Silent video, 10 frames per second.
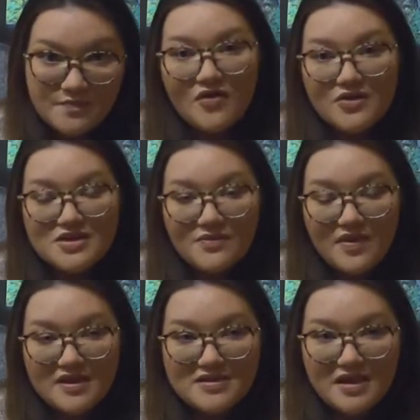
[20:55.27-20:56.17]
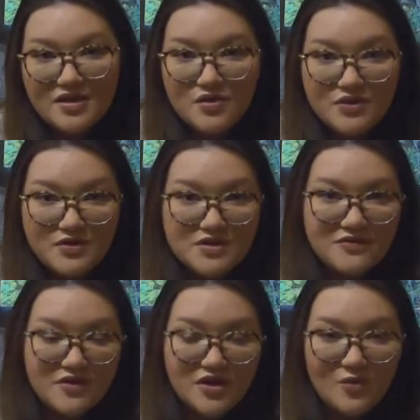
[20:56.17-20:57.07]
Are there some things that you used
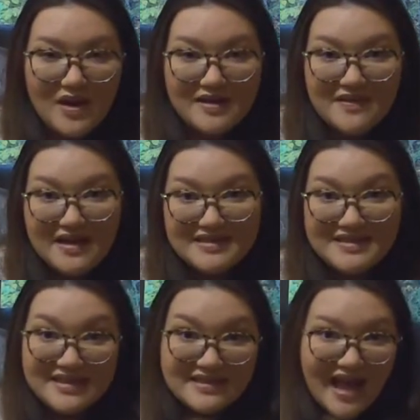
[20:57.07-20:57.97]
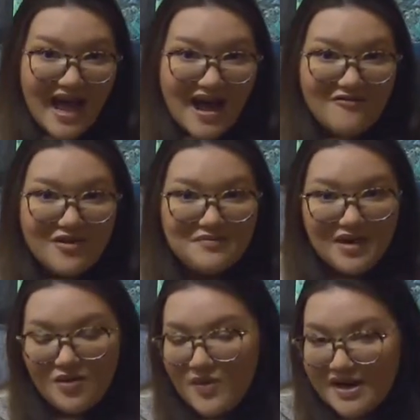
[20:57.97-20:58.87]
for your wedding that I didn't have in
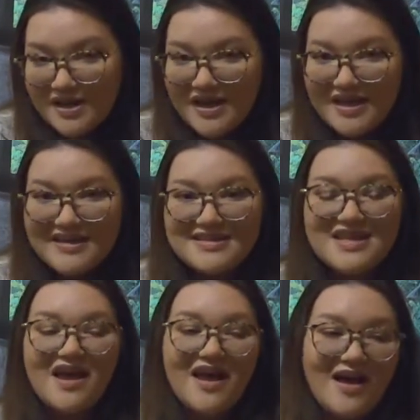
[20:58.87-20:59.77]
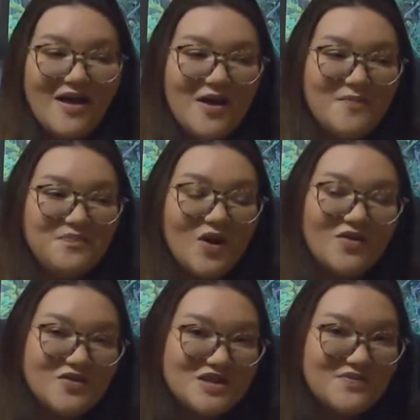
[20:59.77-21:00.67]
my wedding kit?
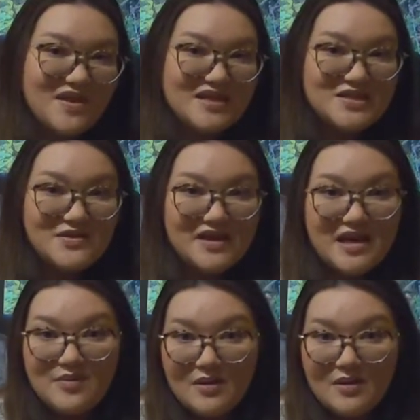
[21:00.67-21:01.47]
Are there some things you think I